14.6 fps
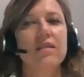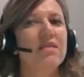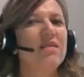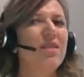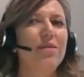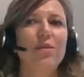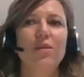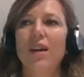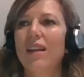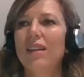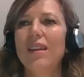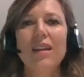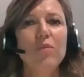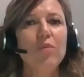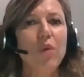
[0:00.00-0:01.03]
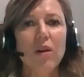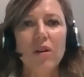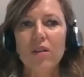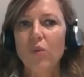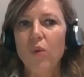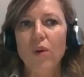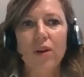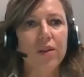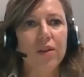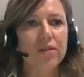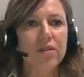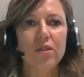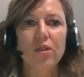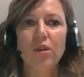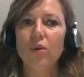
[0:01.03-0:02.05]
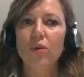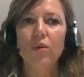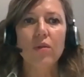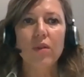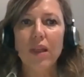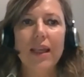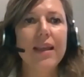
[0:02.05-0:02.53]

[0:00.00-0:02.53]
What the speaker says: So at that point was so